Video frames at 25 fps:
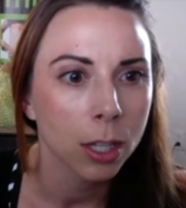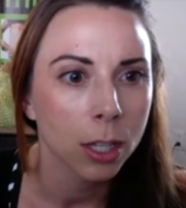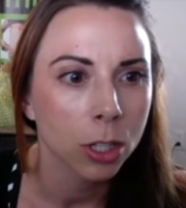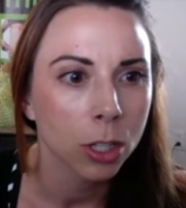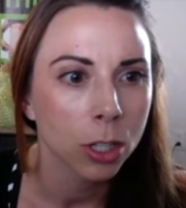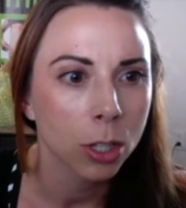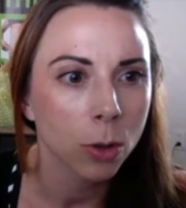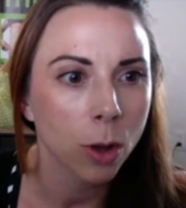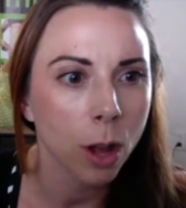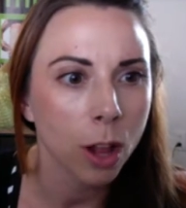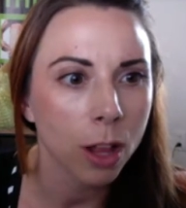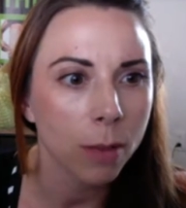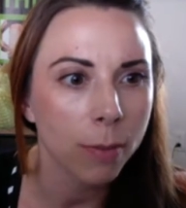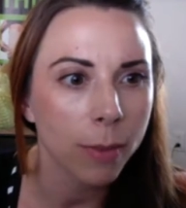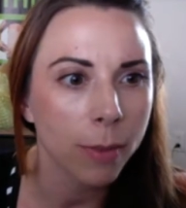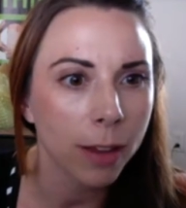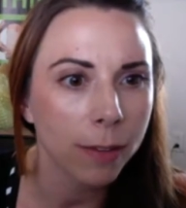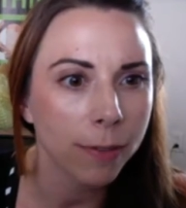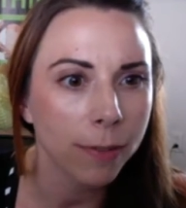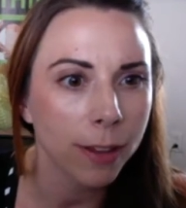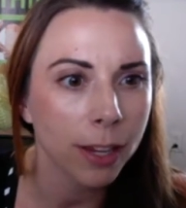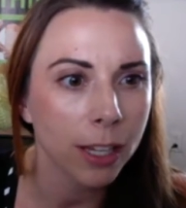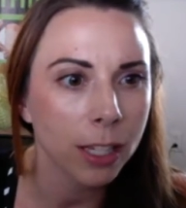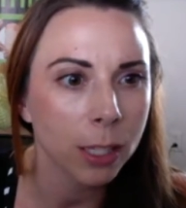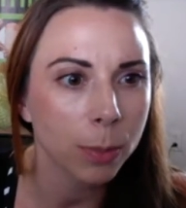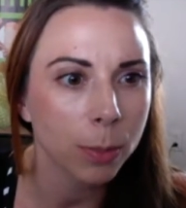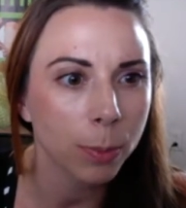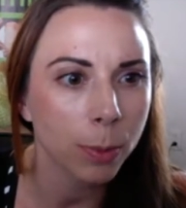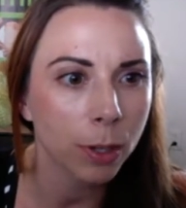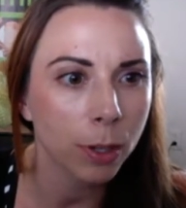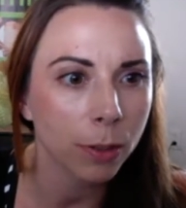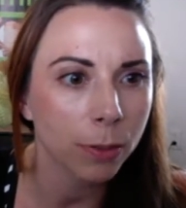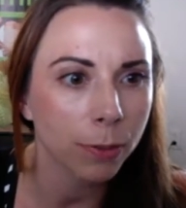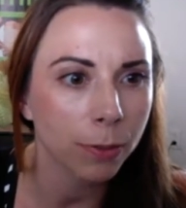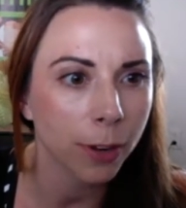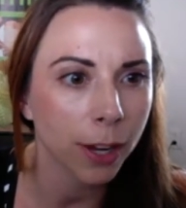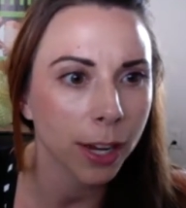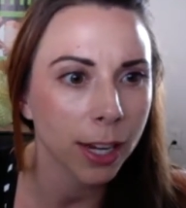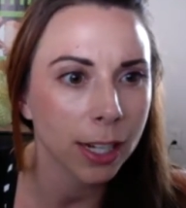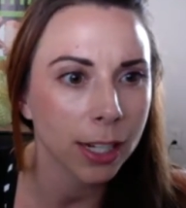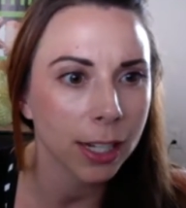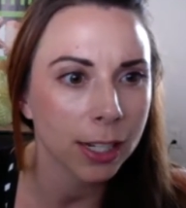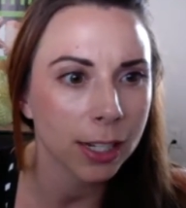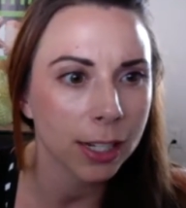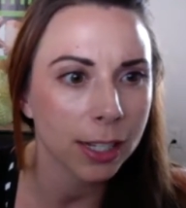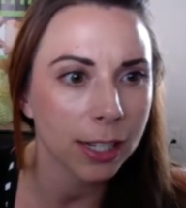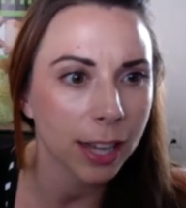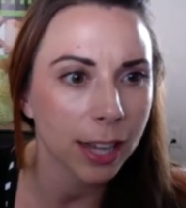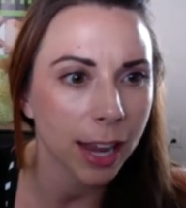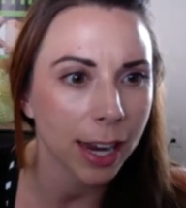To all of my Facebook
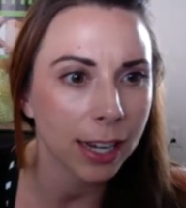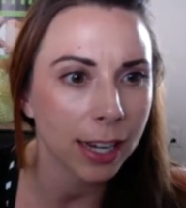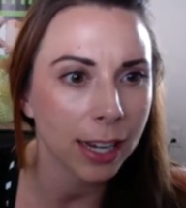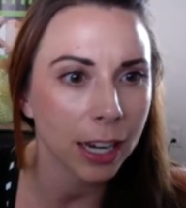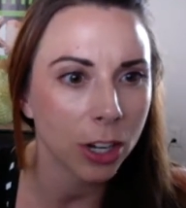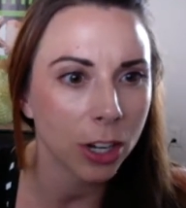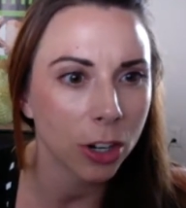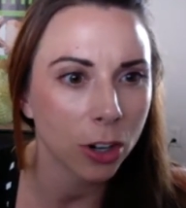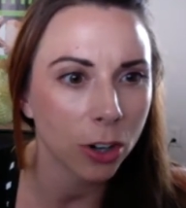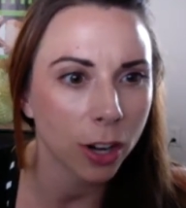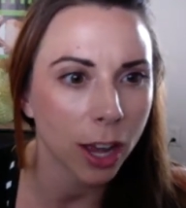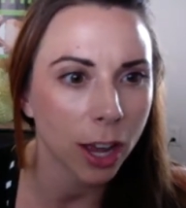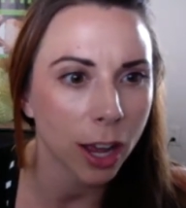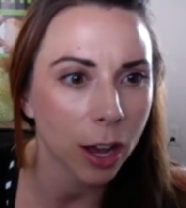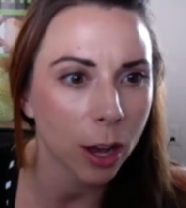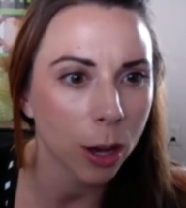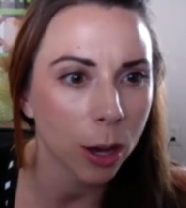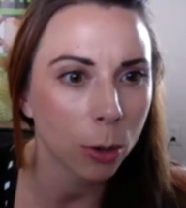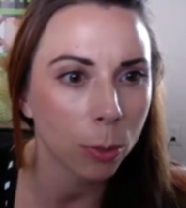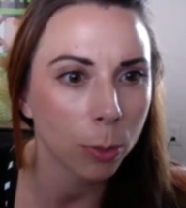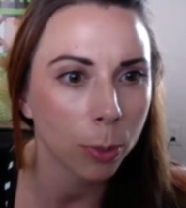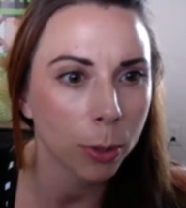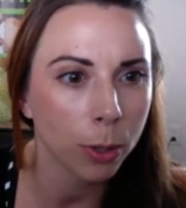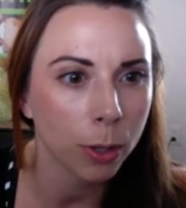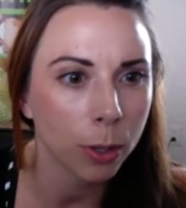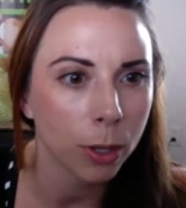friends, I need your help.